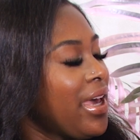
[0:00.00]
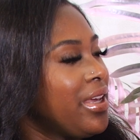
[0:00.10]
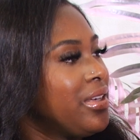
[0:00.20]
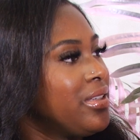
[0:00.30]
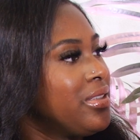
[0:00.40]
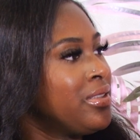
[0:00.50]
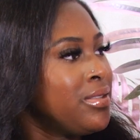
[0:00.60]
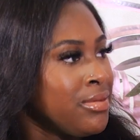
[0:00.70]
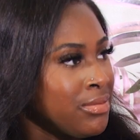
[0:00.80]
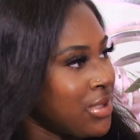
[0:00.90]
That
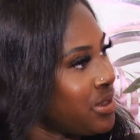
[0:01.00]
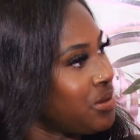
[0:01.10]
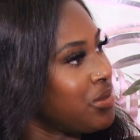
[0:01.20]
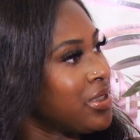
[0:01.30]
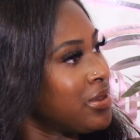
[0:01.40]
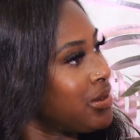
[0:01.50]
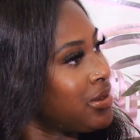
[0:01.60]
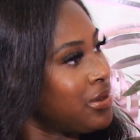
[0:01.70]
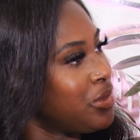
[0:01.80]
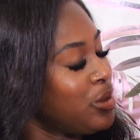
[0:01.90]
doesn't make
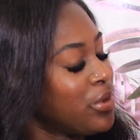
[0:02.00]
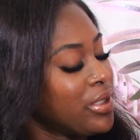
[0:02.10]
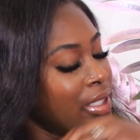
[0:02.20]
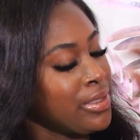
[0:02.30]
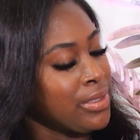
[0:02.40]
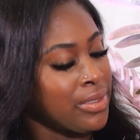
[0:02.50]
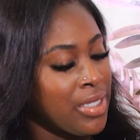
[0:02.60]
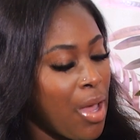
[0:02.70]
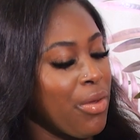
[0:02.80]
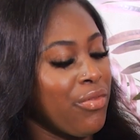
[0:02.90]
sense to me, but that's a
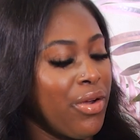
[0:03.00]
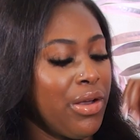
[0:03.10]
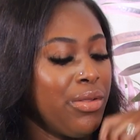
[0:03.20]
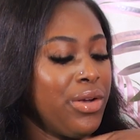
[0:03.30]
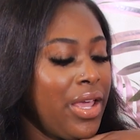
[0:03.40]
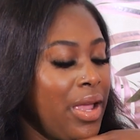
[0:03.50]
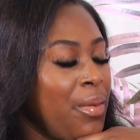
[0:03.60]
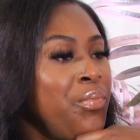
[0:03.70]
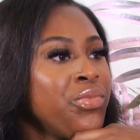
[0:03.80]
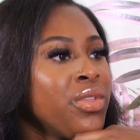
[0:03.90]
topic for another
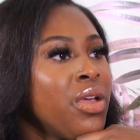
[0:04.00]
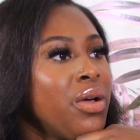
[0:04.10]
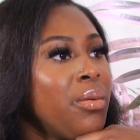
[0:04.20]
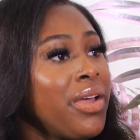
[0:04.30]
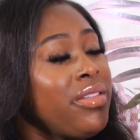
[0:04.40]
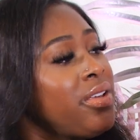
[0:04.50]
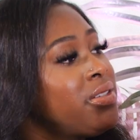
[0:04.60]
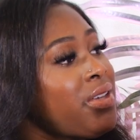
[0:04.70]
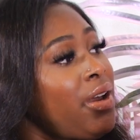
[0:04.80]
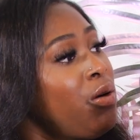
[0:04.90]
day. My
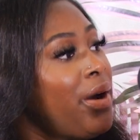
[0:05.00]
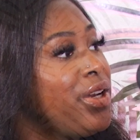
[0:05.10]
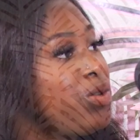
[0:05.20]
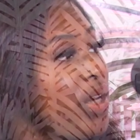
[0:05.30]
thing is, I don't